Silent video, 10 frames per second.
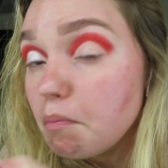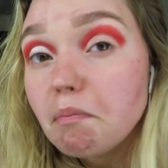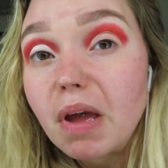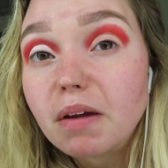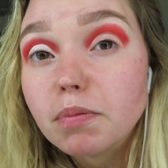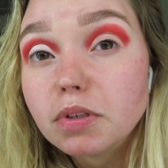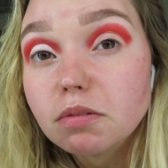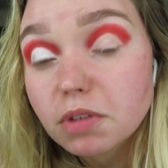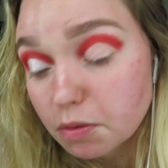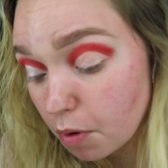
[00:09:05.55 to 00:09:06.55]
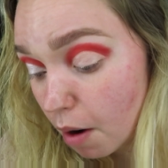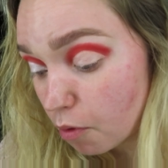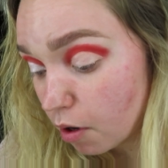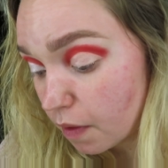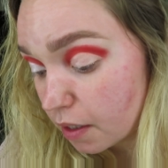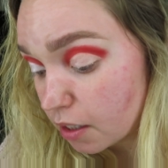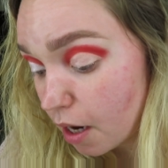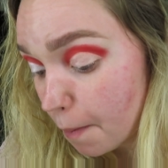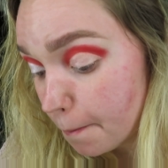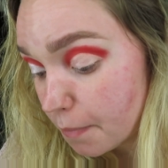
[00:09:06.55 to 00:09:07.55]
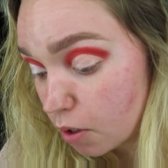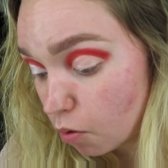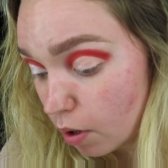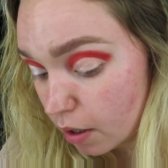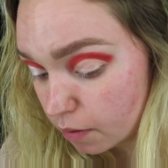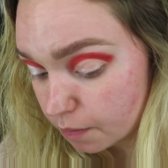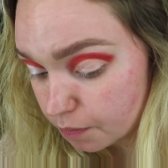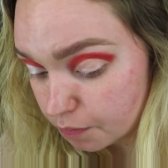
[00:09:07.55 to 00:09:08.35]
May have put too much primer on that time, but oh well.